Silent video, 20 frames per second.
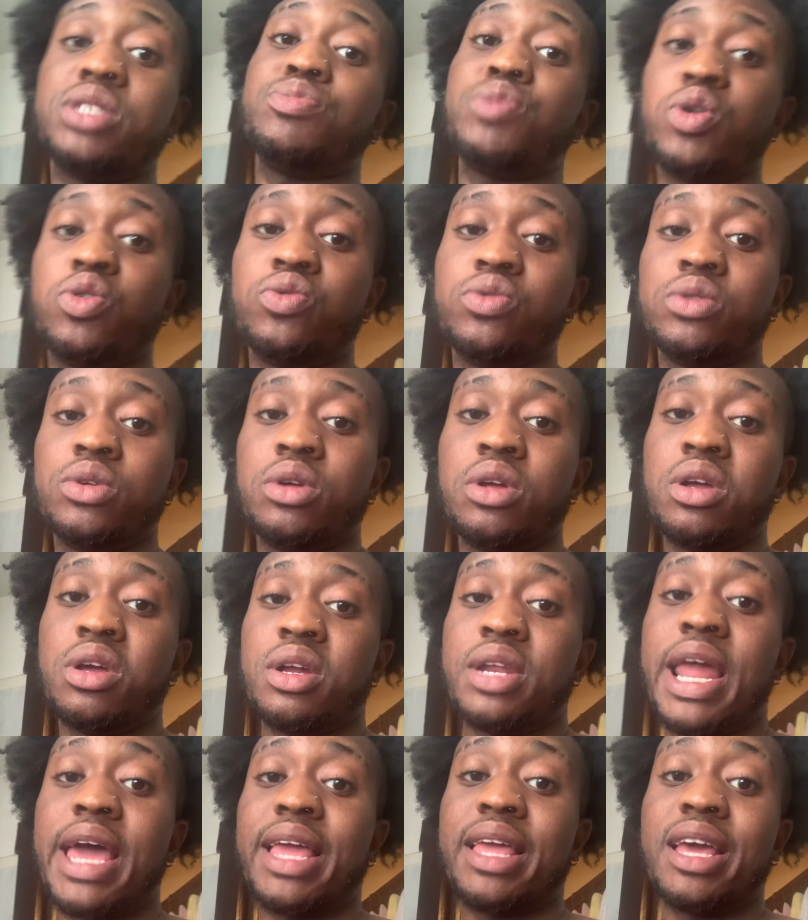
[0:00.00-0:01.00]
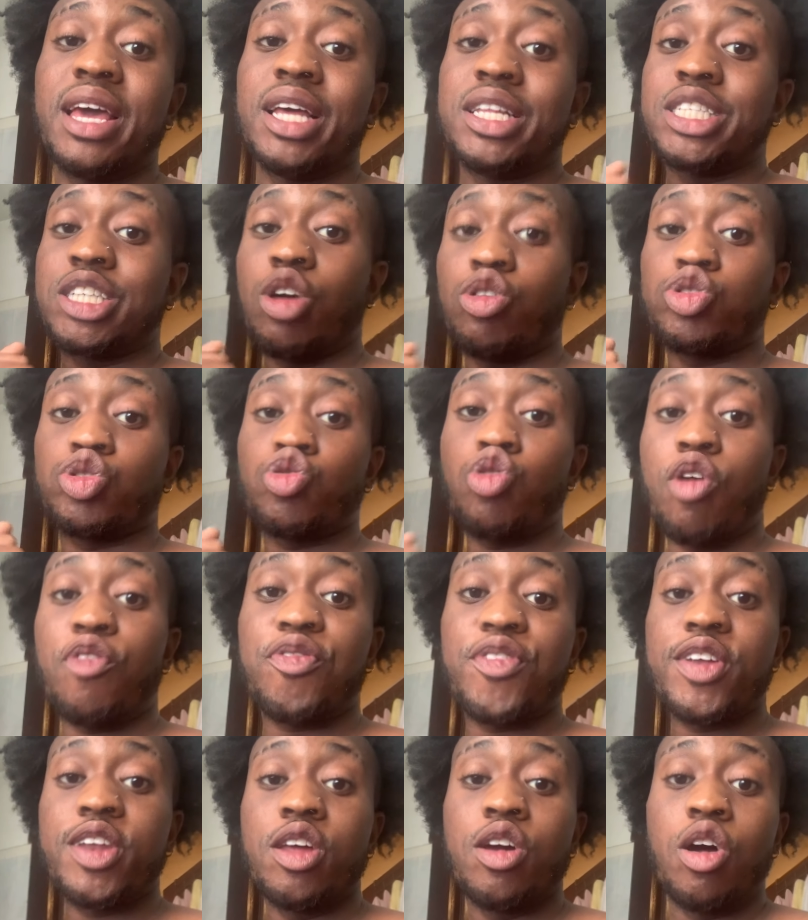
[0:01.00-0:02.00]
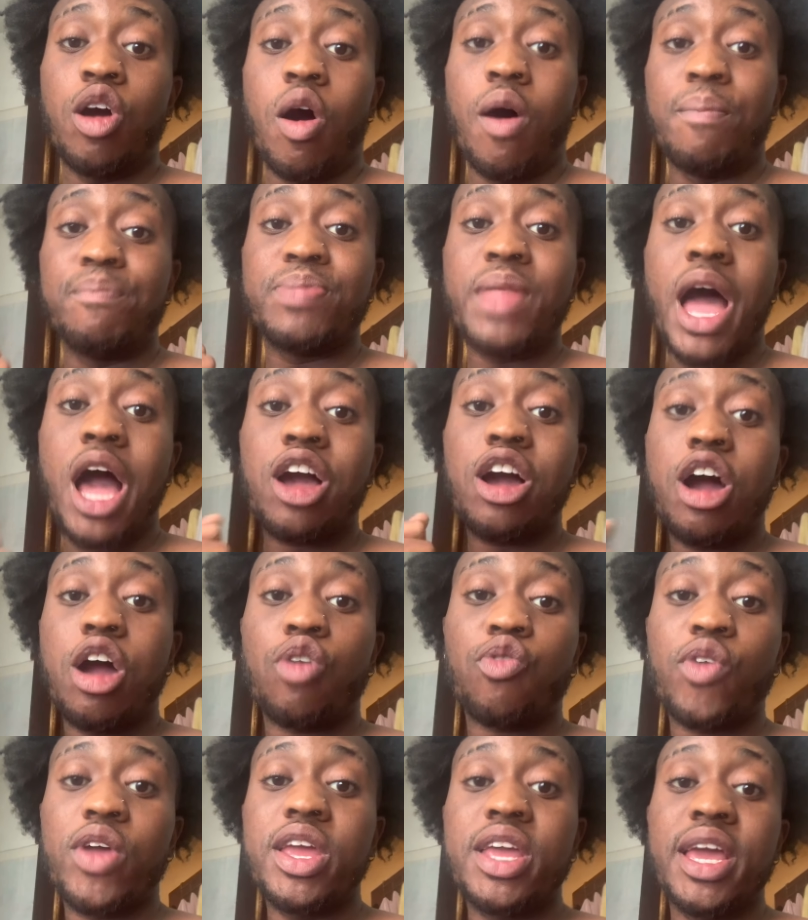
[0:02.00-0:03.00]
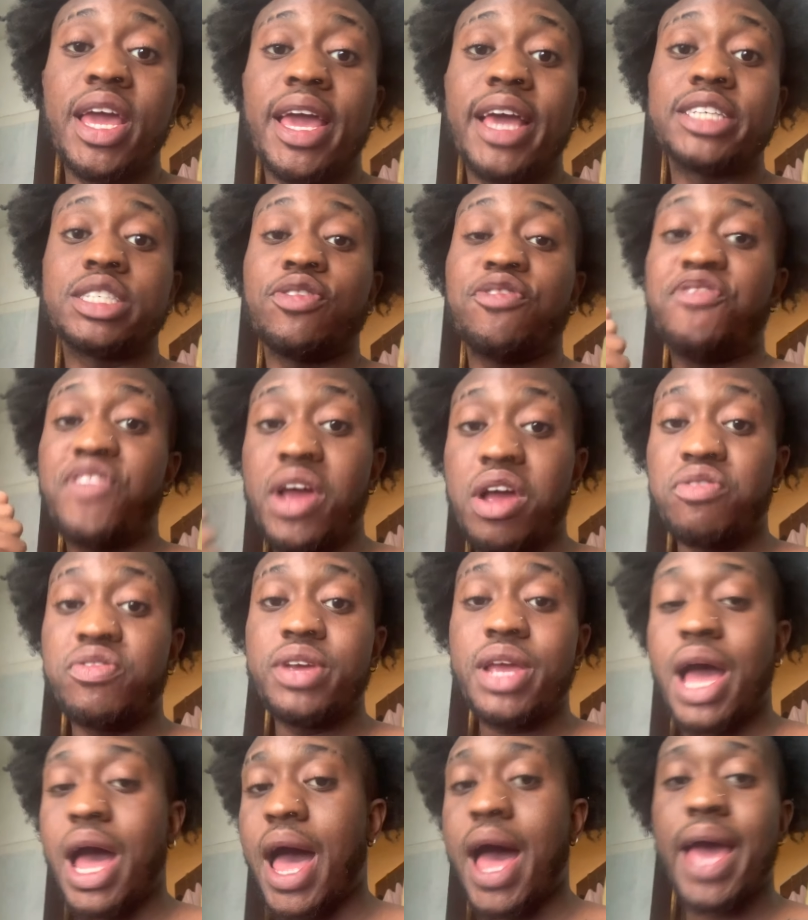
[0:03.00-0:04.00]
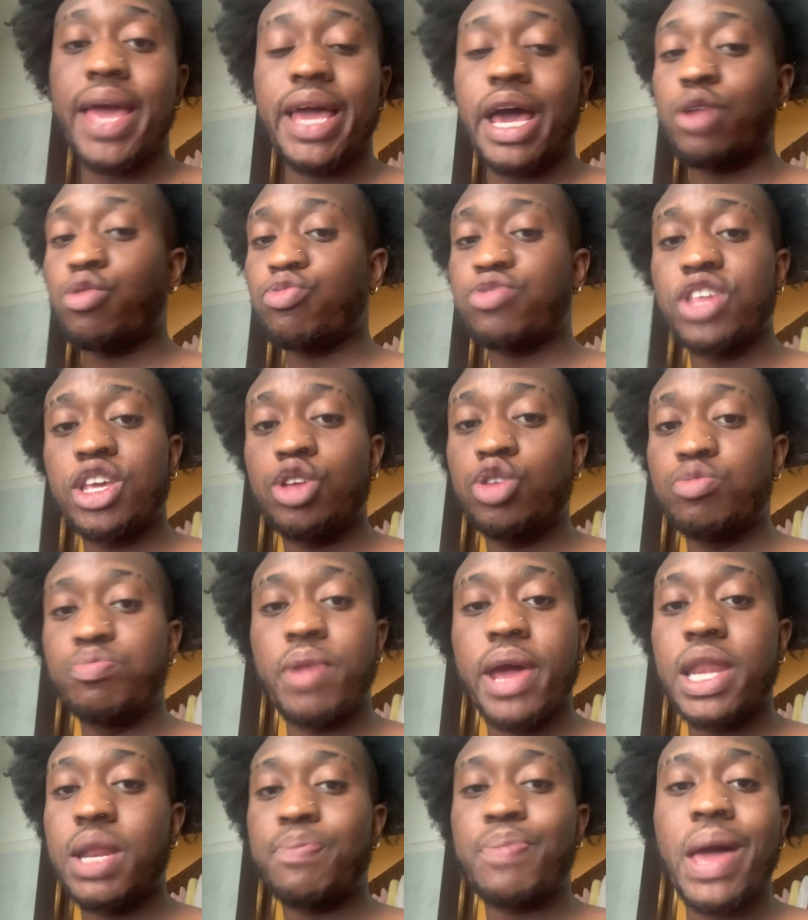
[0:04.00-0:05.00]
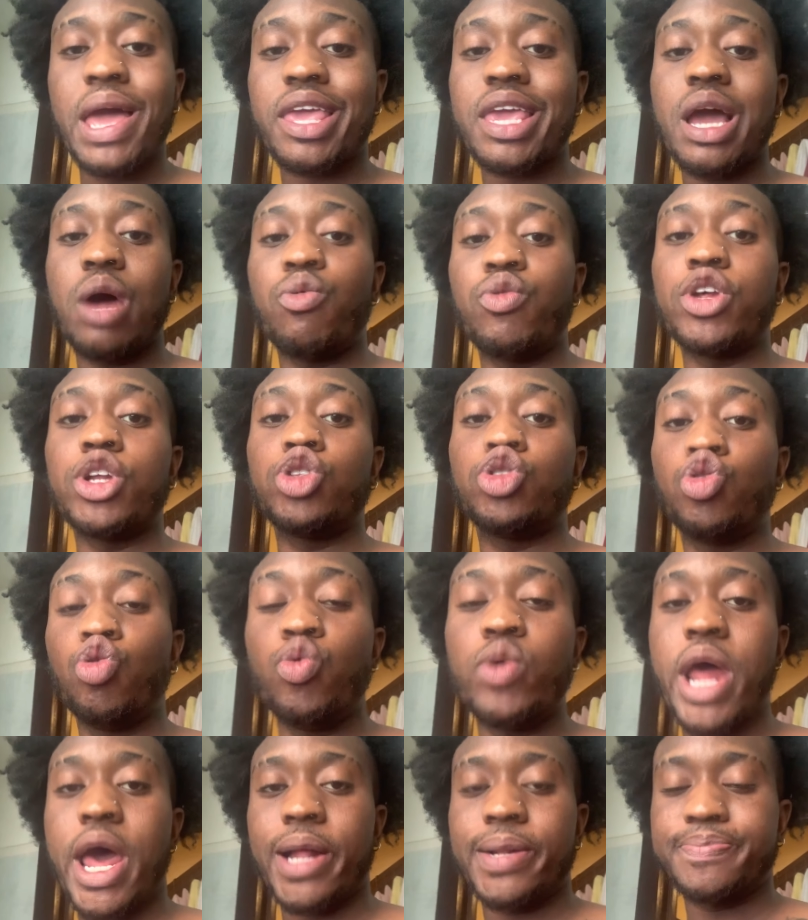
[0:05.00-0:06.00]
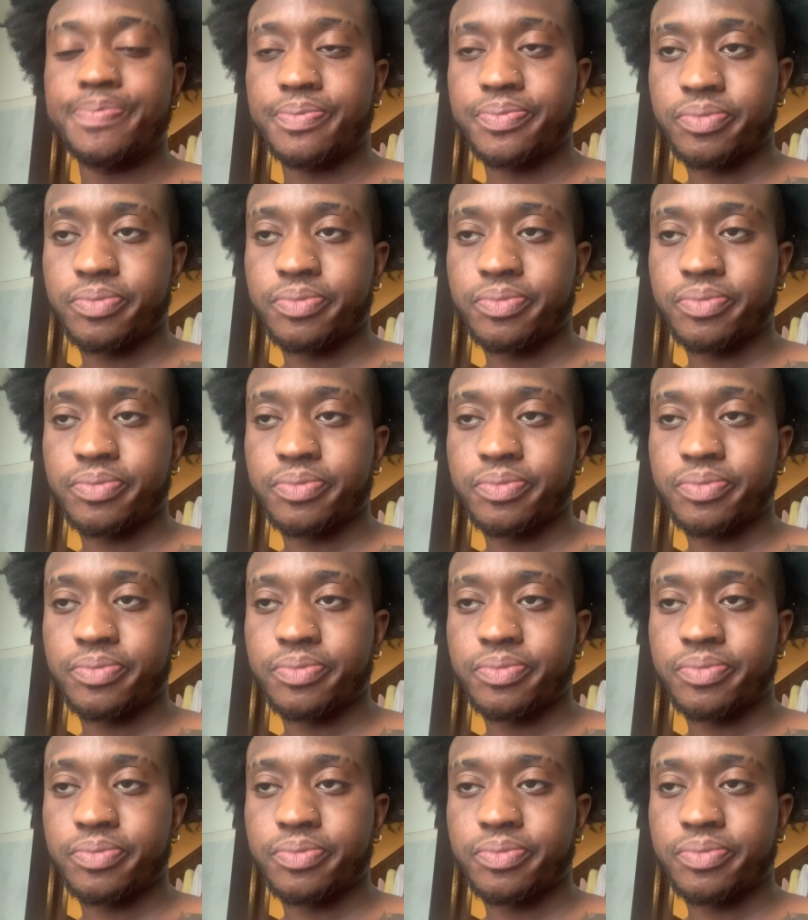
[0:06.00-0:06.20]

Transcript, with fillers: bro. Like, Terrence Crawford on um, knockout rate is very high. I don't think Manny Pacquiao want to do that.